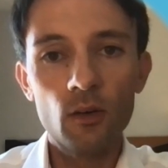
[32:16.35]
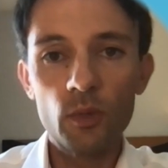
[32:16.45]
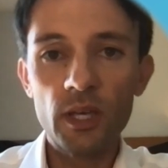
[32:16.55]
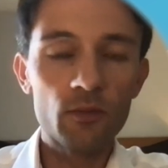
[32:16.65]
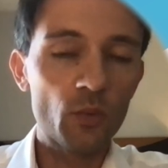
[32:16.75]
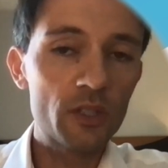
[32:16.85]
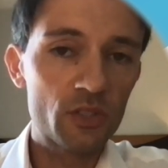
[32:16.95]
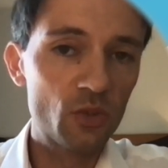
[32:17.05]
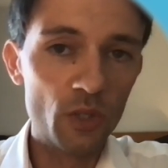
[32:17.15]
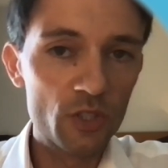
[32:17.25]
We haven't
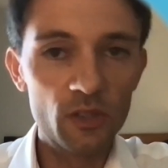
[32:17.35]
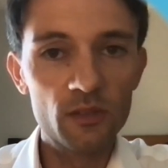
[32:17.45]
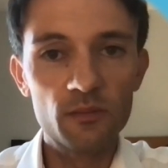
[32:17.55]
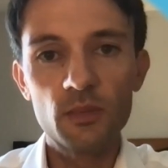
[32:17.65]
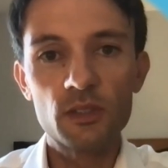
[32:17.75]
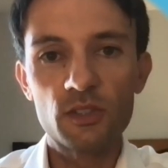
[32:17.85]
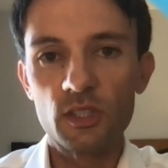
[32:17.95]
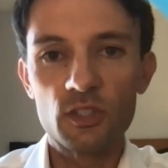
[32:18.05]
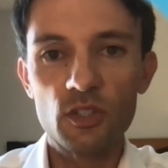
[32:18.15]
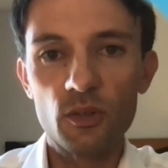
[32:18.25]
raised tuition in
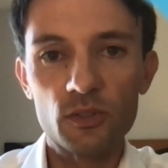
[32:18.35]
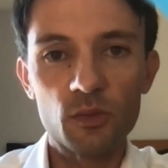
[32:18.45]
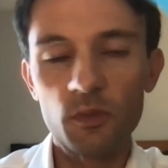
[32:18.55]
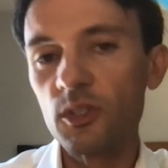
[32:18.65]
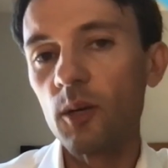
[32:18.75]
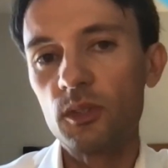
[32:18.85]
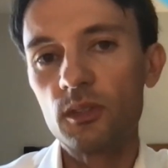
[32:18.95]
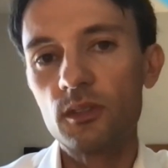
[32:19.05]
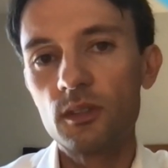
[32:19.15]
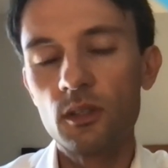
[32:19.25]
6 years, so we've kept
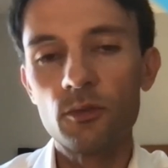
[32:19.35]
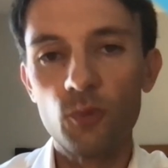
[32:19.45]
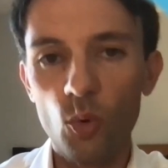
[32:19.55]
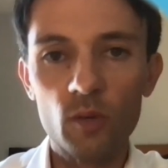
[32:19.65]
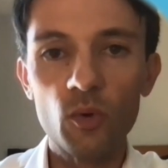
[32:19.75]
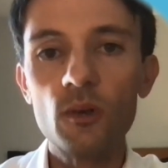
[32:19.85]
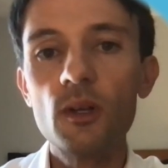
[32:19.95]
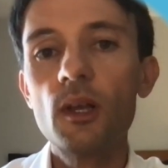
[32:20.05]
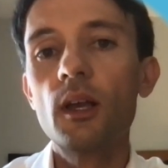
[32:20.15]
it affordable.